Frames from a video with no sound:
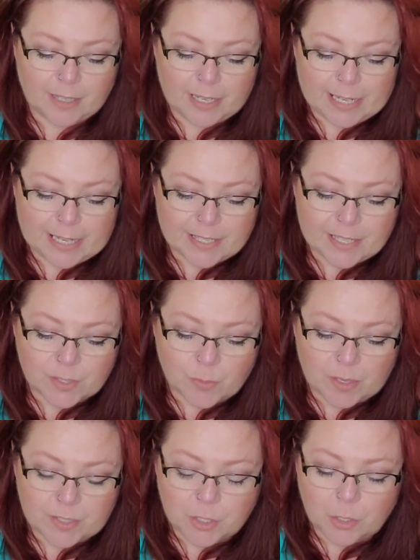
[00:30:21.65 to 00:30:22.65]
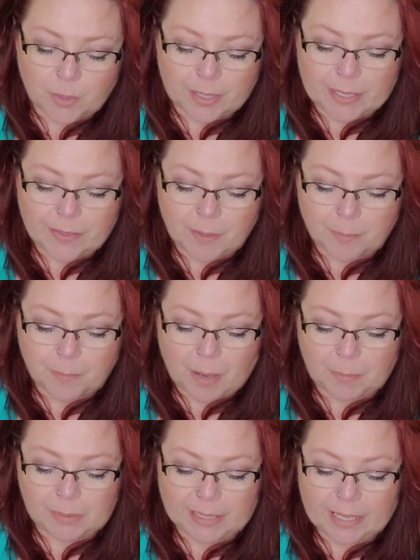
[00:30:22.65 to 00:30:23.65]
It says, whilst you are in the bubbling